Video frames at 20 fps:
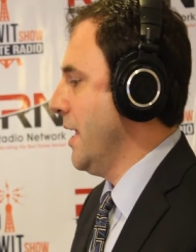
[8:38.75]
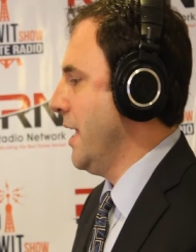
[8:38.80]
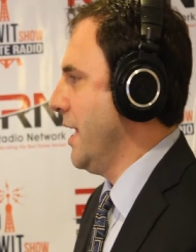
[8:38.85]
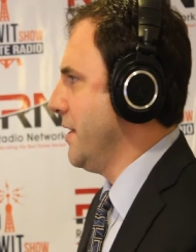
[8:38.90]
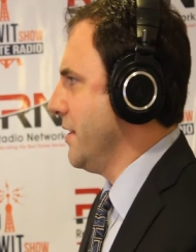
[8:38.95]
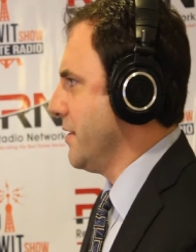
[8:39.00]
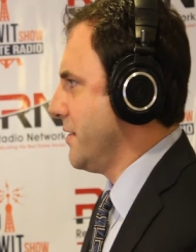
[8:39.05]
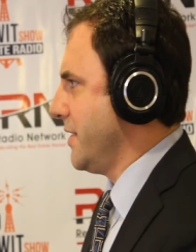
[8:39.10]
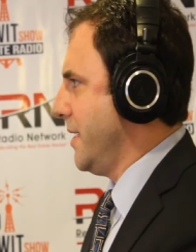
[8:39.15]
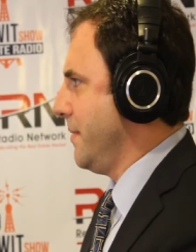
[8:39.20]

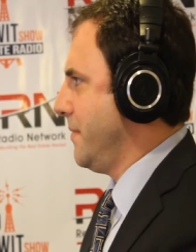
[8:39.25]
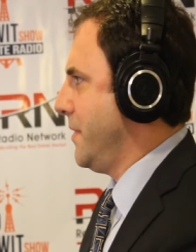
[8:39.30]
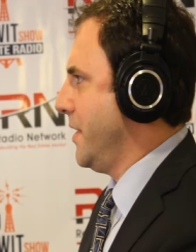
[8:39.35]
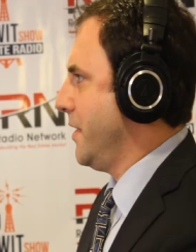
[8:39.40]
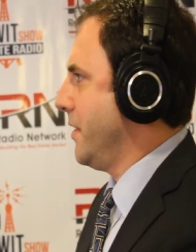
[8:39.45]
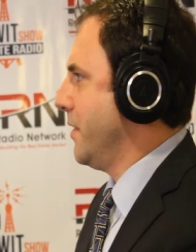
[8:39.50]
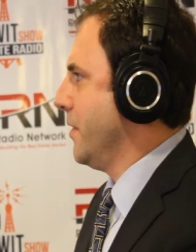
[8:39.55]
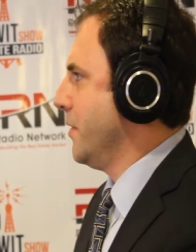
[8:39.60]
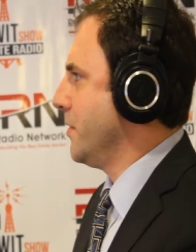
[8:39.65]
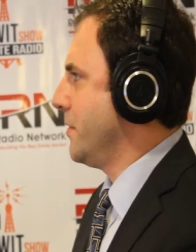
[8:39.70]
And the same
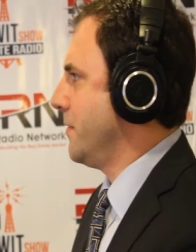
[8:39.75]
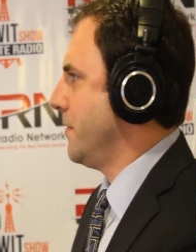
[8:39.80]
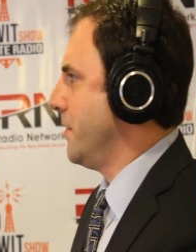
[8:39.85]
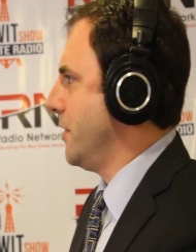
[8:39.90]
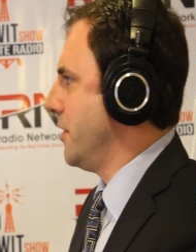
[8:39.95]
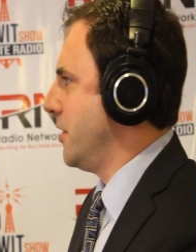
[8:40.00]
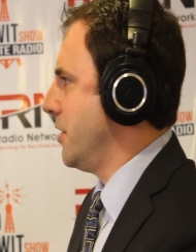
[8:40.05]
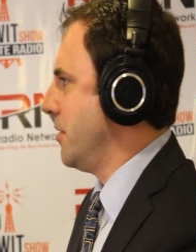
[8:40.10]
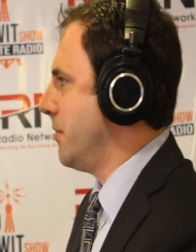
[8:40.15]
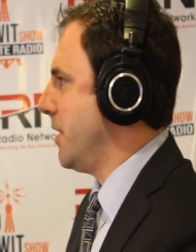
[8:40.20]
thing goes for
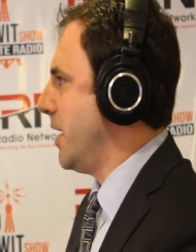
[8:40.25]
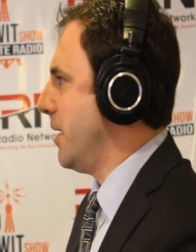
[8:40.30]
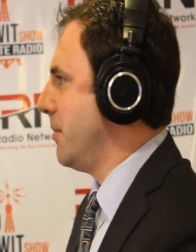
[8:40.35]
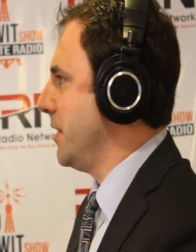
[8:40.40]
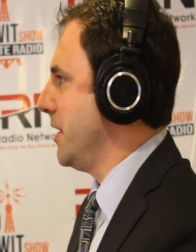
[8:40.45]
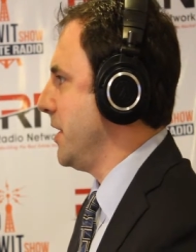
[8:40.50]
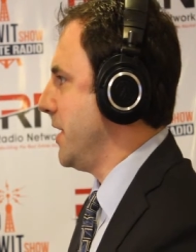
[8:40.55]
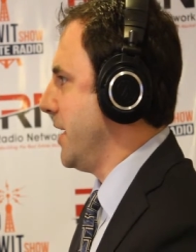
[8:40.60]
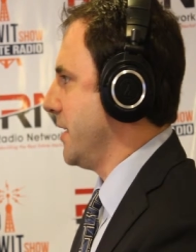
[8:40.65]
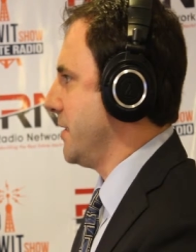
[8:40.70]
your
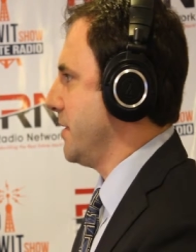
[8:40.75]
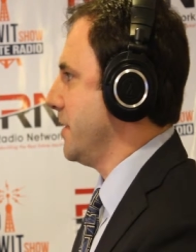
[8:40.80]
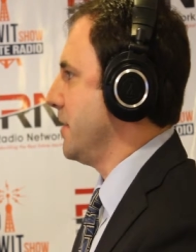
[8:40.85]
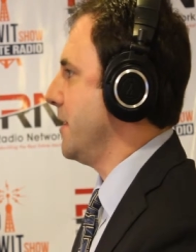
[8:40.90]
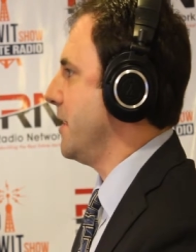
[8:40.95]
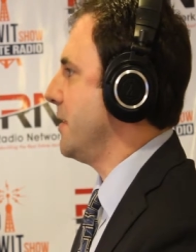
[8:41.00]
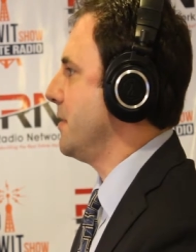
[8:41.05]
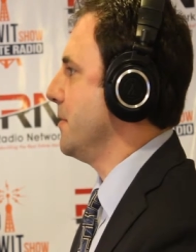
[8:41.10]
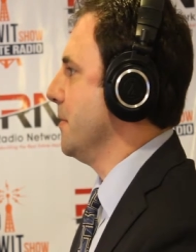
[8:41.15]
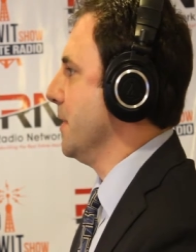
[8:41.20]
property tax
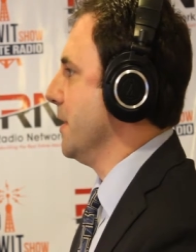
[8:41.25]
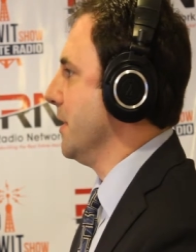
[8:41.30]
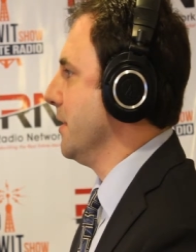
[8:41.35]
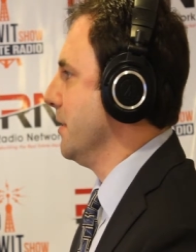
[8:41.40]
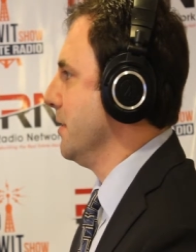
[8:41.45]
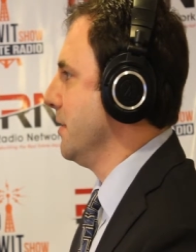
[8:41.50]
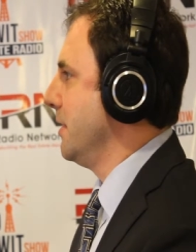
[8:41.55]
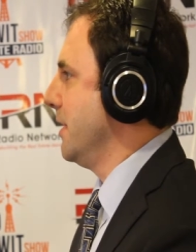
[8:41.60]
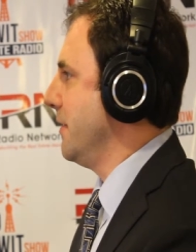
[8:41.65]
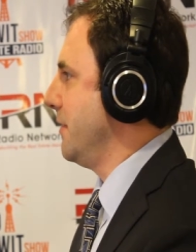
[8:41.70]
assessment
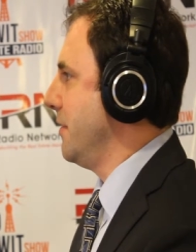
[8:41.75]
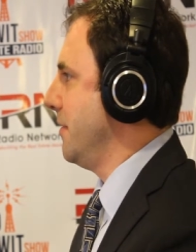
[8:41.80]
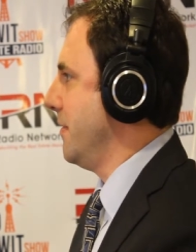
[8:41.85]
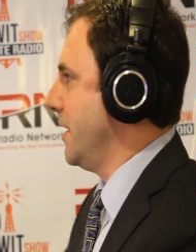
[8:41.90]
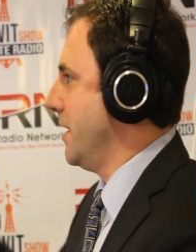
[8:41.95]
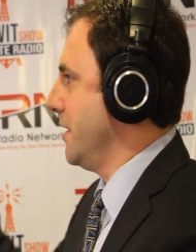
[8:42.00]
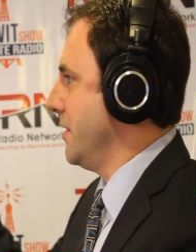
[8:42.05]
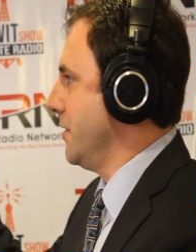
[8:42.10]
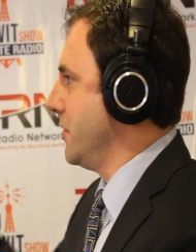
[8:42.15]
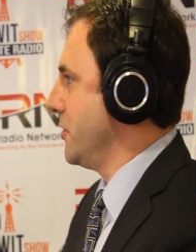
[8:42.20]
if the
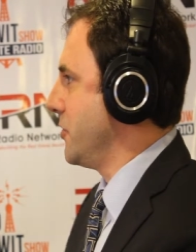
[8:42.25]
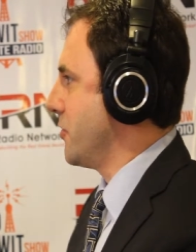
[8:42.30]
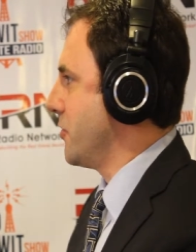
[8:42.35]
values